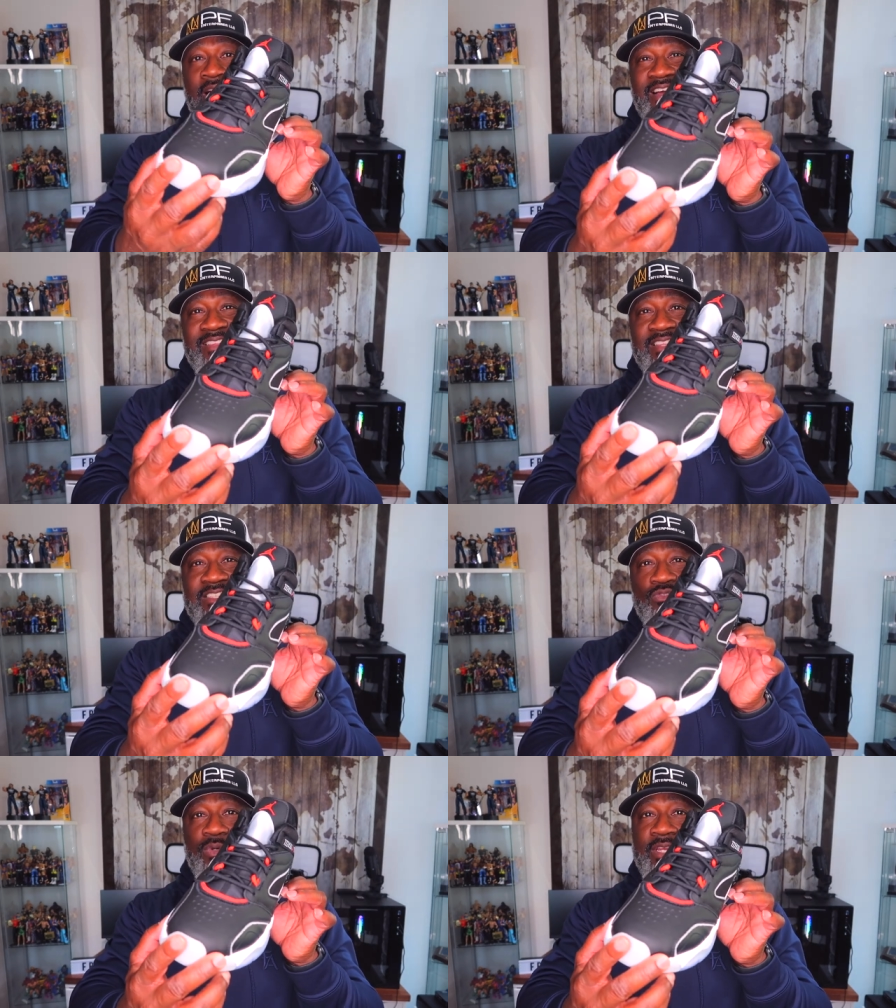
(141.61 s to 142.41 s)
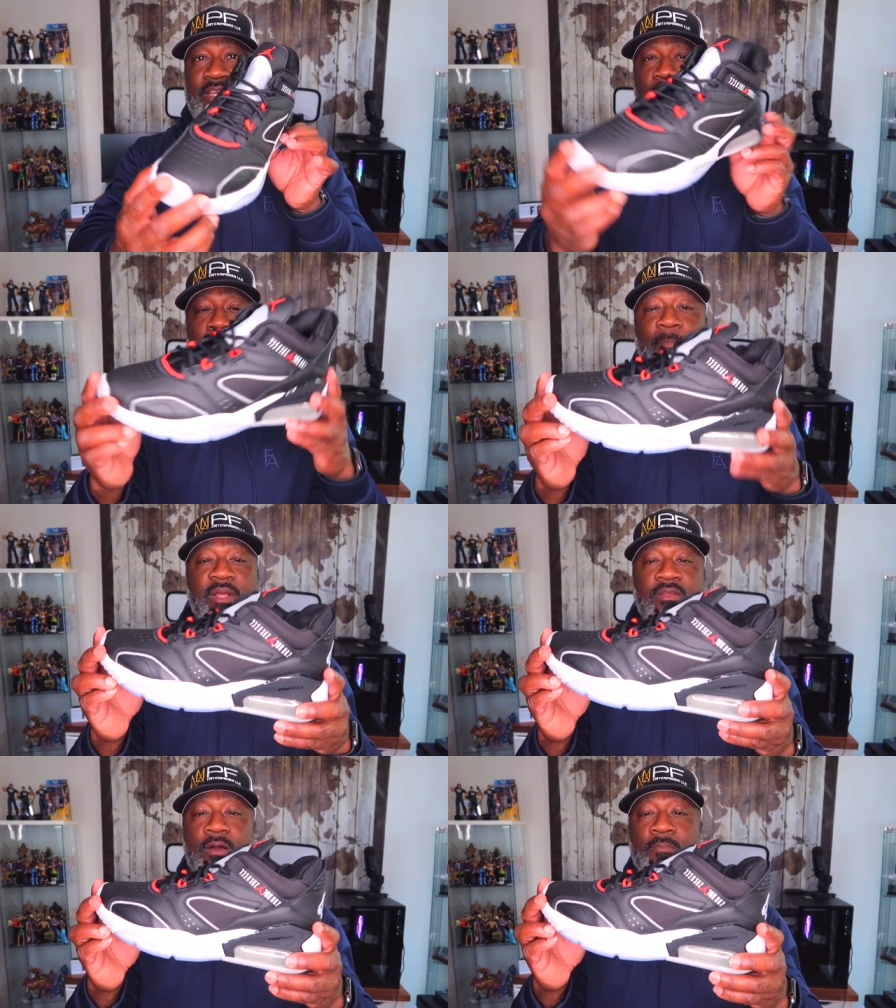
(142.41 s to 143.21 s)
Uh, this one here I
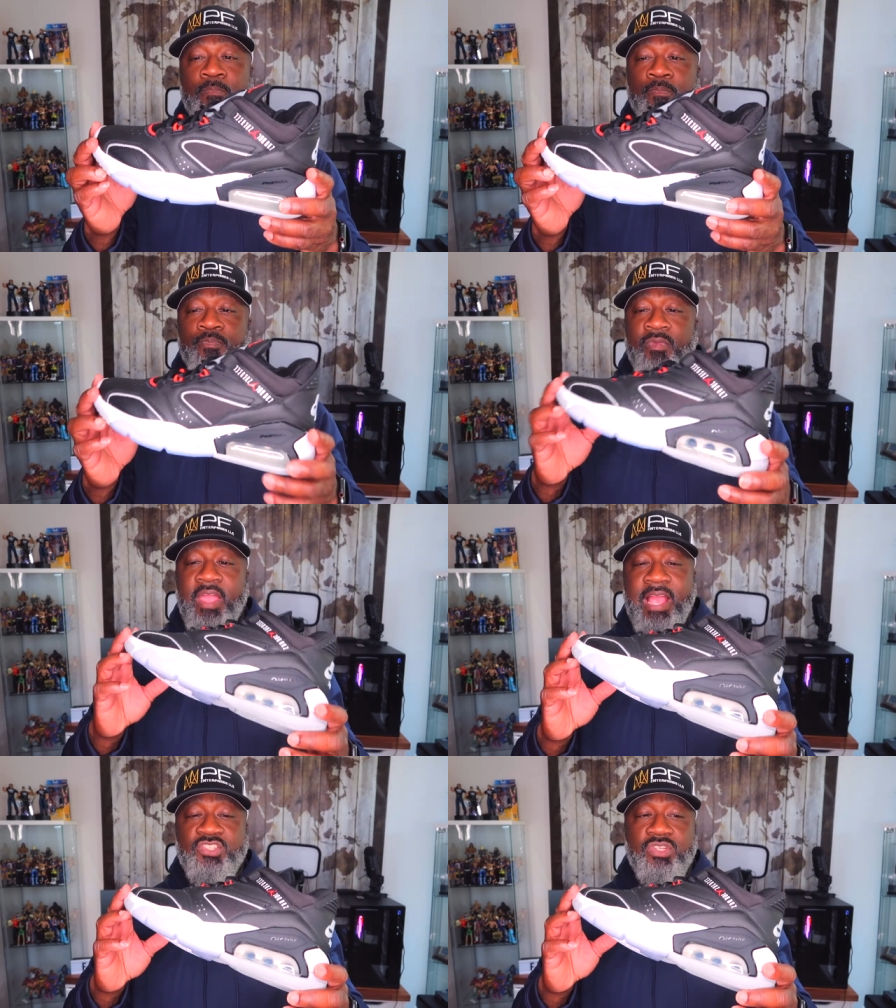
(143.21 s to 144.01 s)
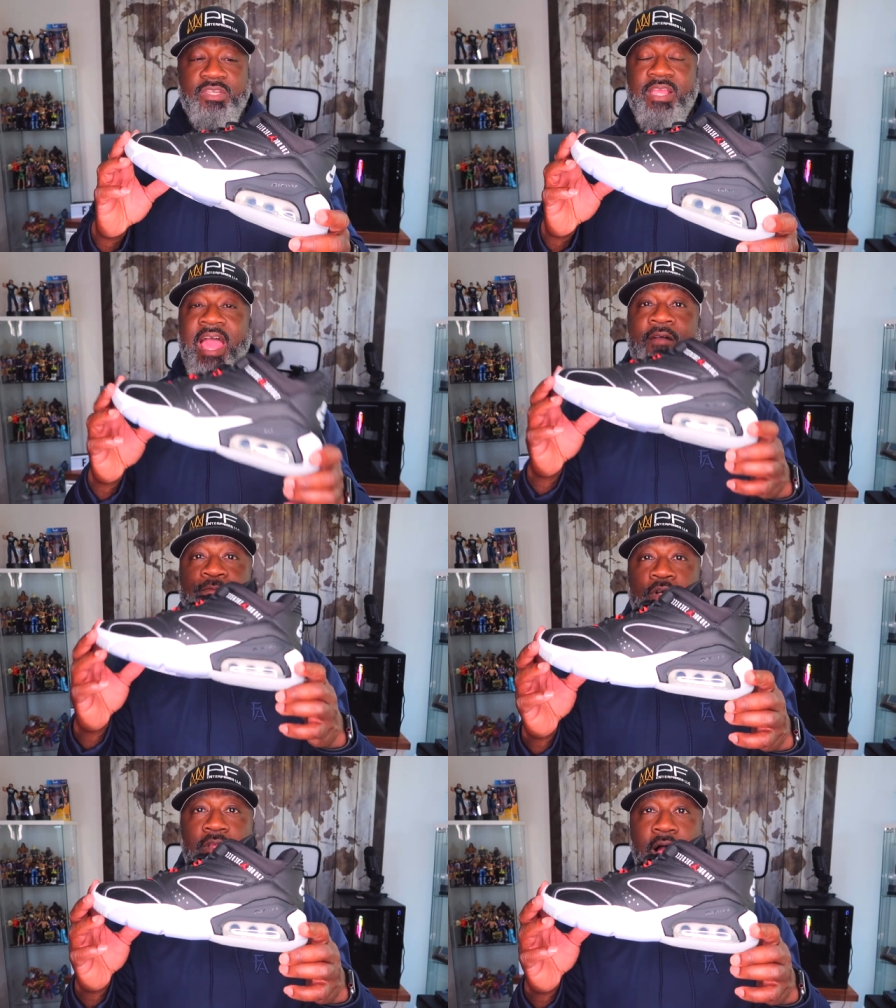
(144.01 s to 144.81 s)
picked up actually
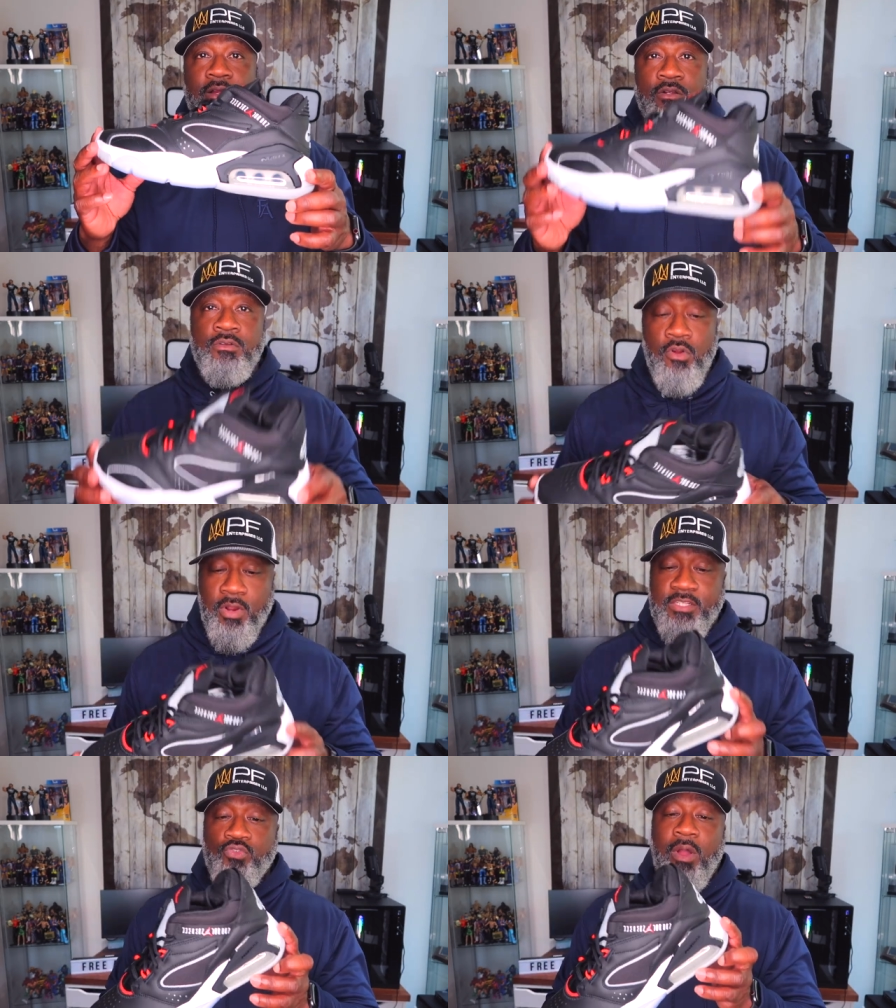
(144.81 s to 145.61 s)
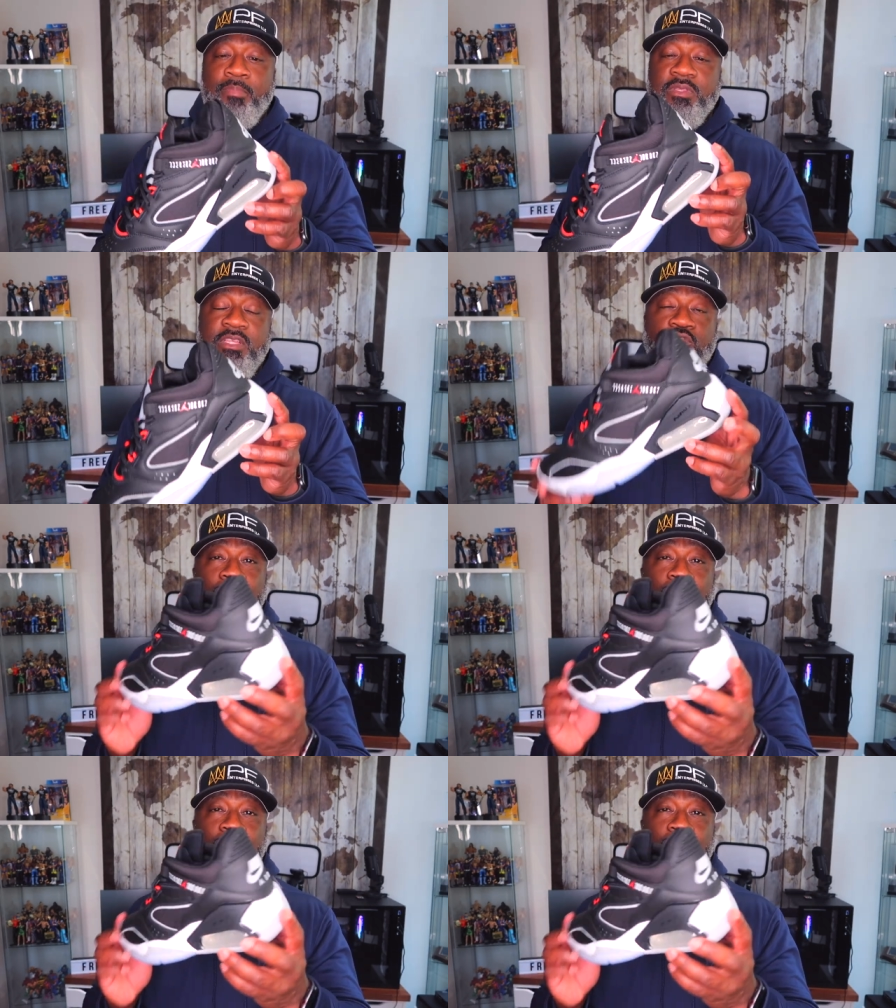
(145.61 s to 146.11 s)
at Foot Locker. All right, so I put this